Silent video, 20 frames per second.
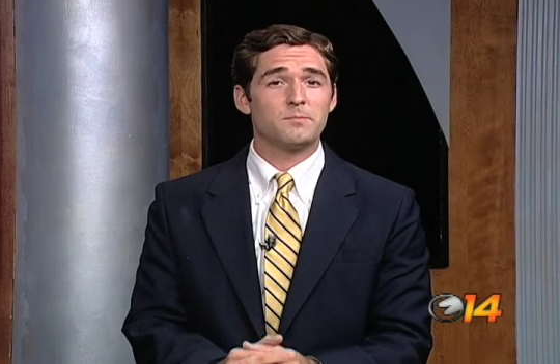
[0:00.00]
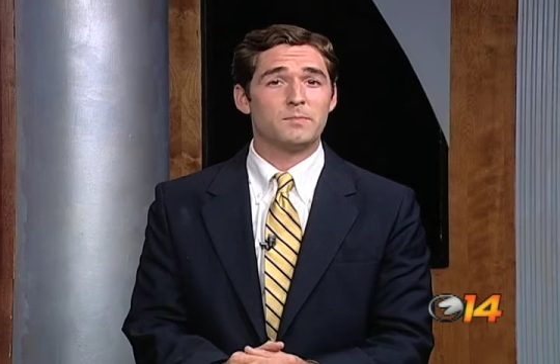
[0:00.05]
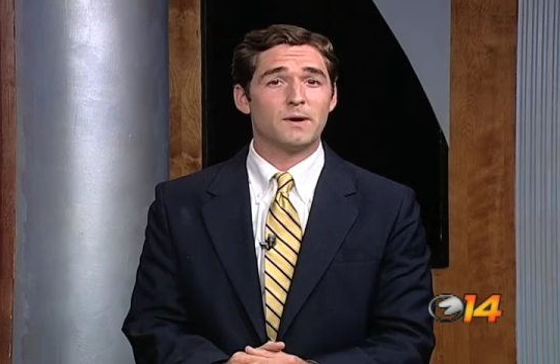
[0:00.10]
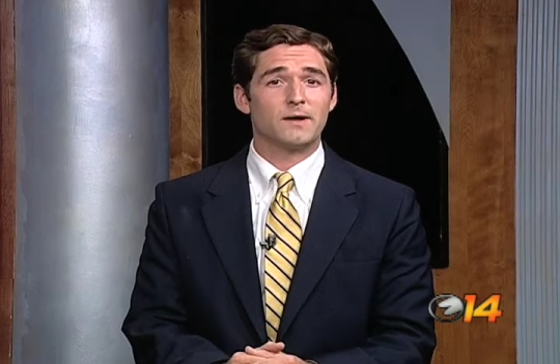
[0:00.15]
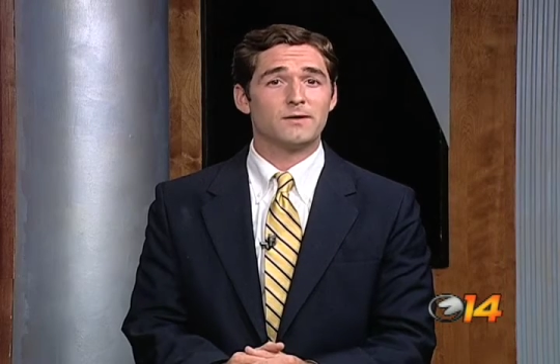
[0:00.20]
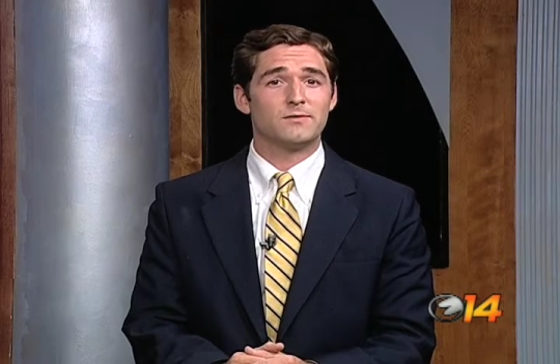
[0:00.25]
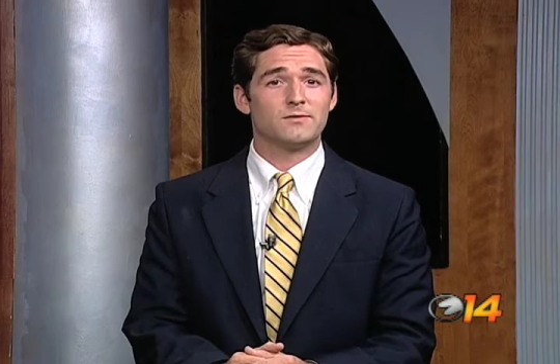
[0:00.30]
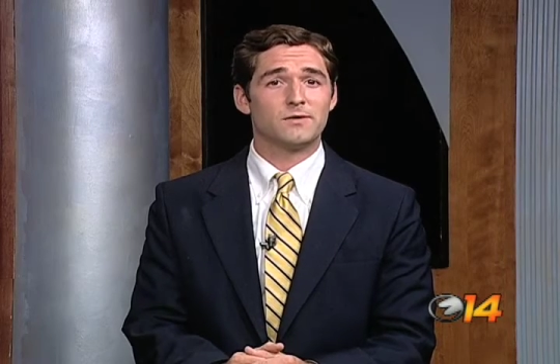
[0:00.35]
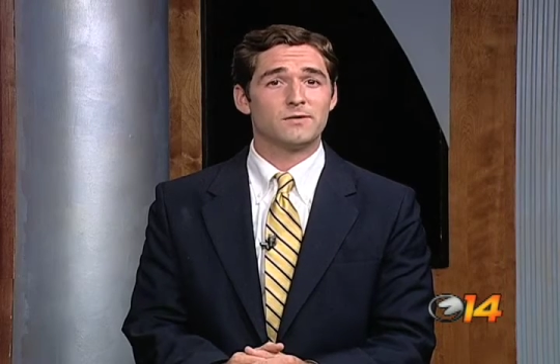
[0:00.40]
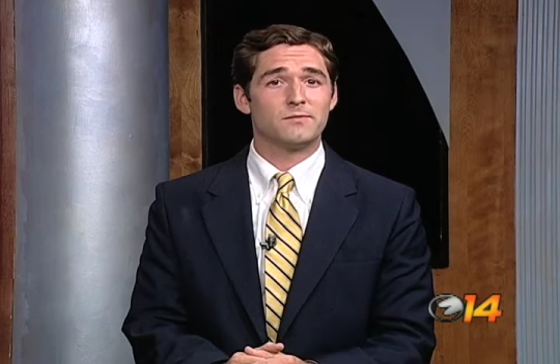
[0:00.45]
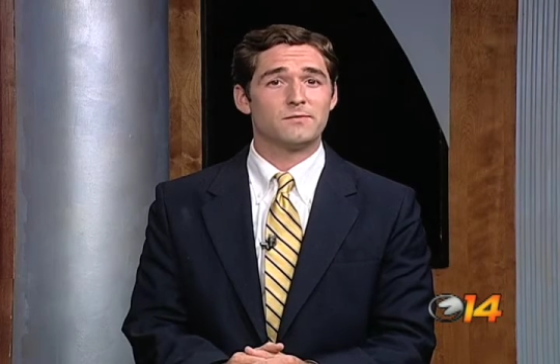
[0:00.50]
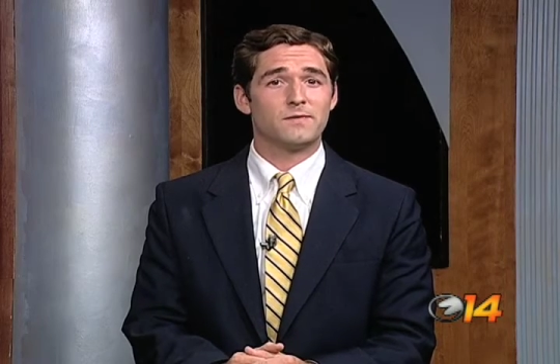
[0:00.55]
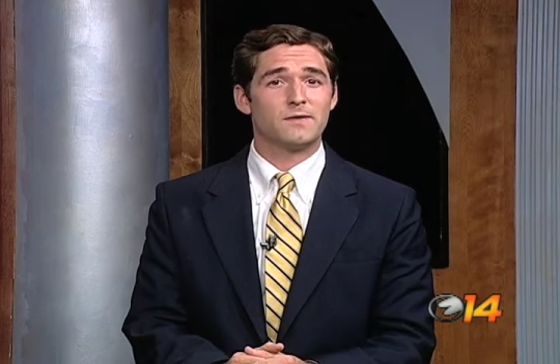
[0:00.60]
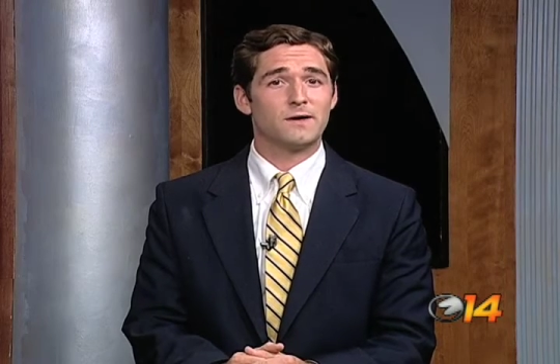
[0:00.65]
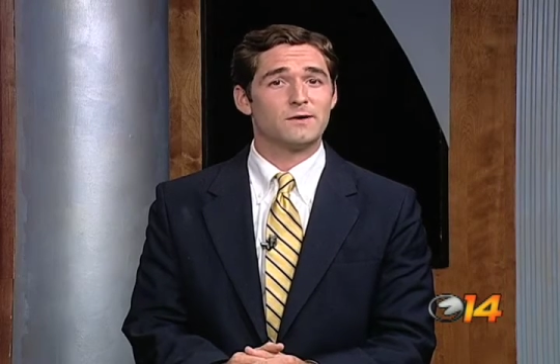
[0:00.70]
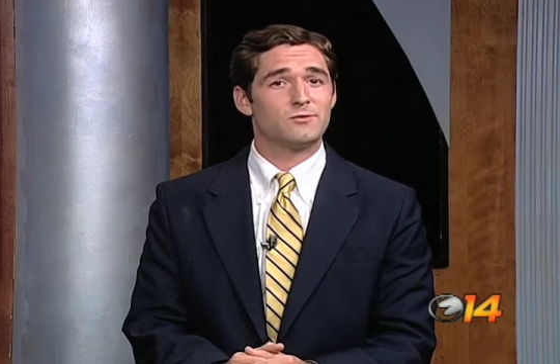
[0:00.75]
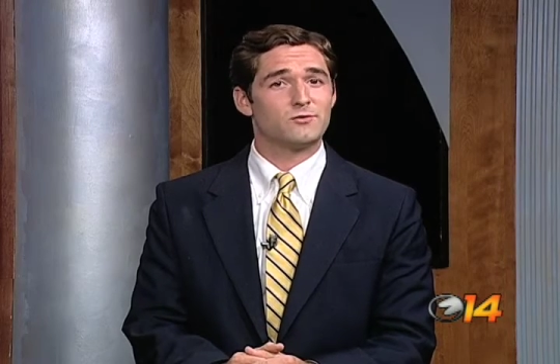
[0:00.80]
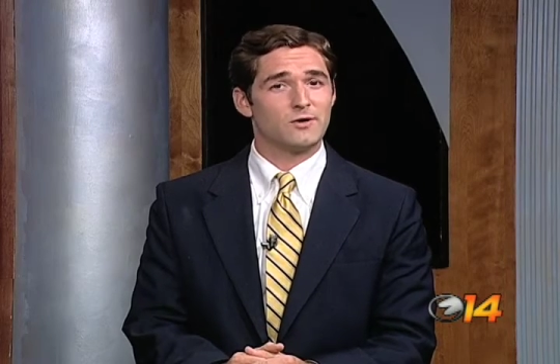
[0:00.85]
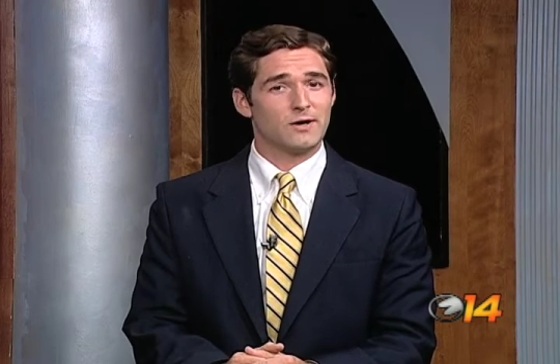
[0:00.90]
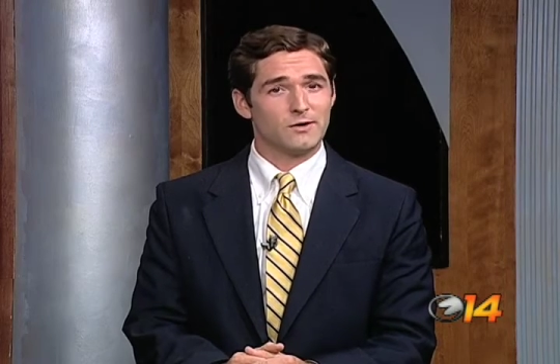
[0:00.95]
beds if
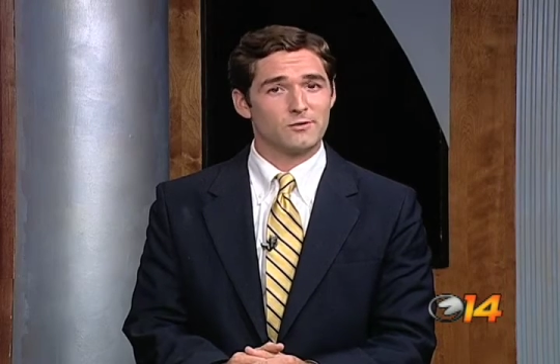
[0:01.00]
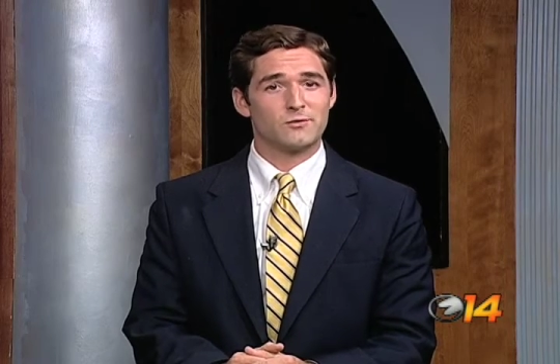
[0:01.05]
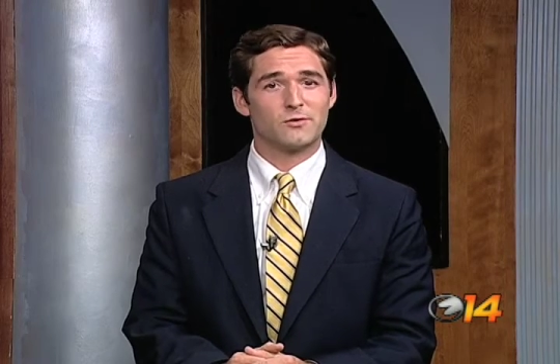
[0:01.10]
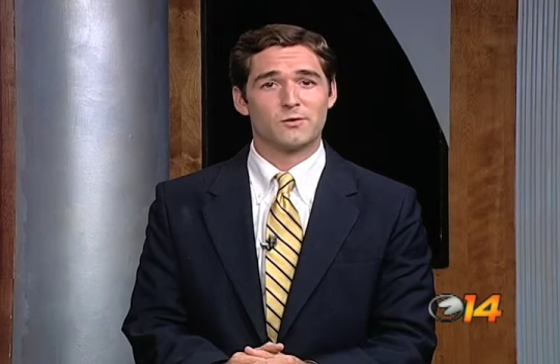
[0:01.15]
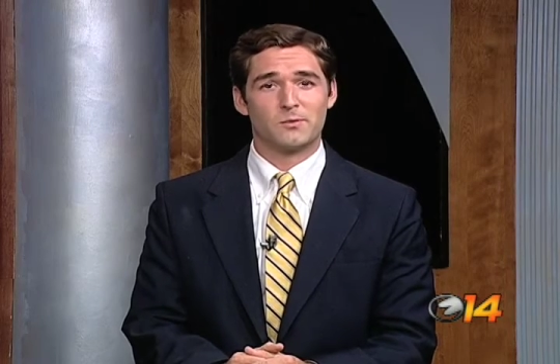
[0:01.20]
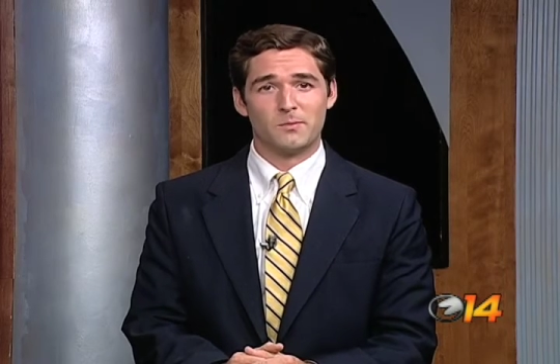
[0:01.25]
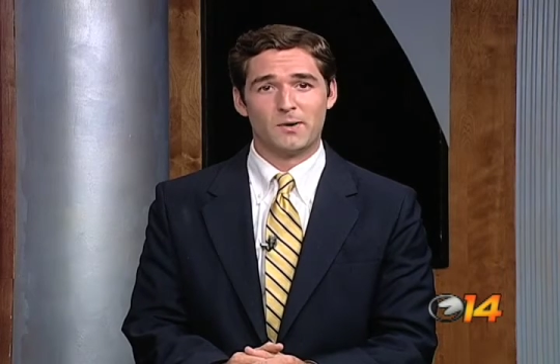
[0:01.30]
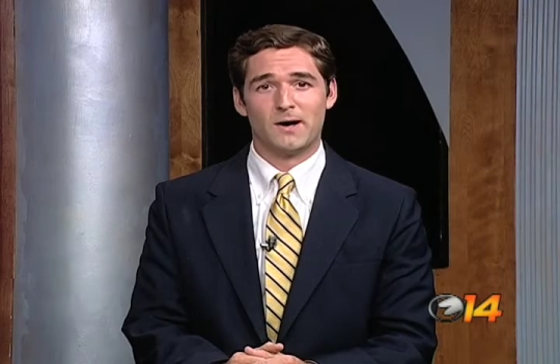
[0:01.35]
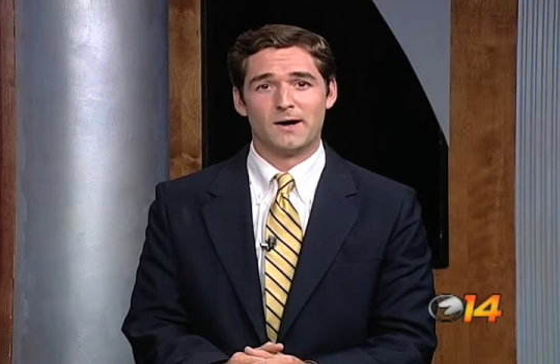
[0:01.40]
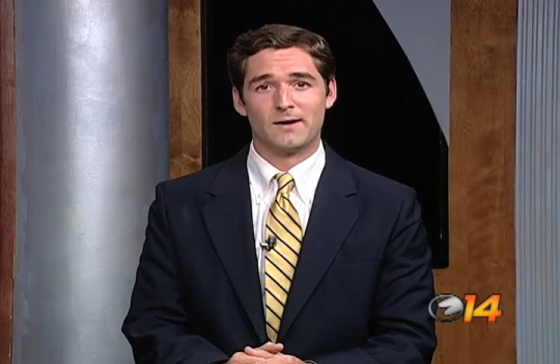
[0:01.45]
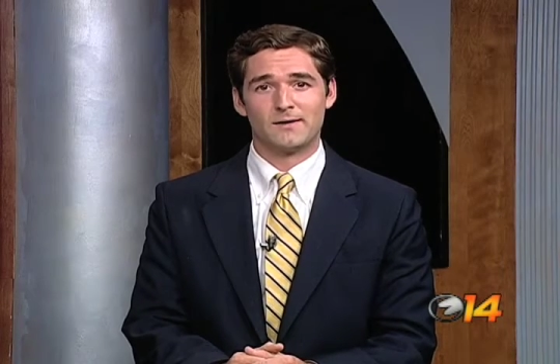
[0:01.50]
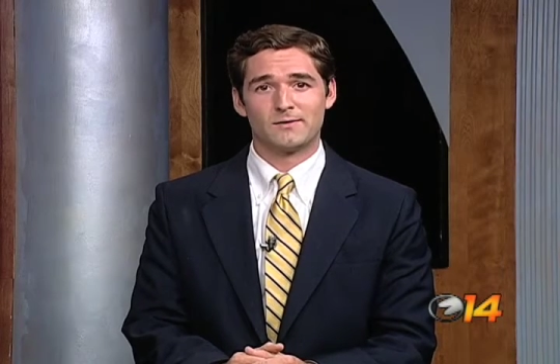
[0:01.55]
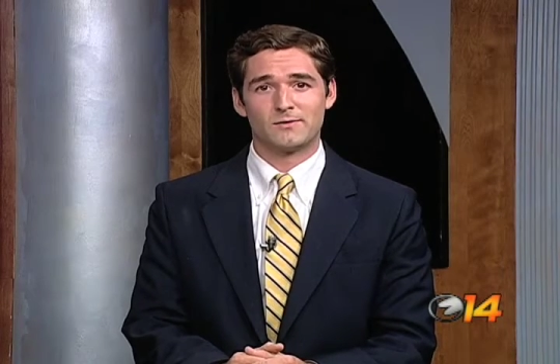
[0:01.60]
they change their mind.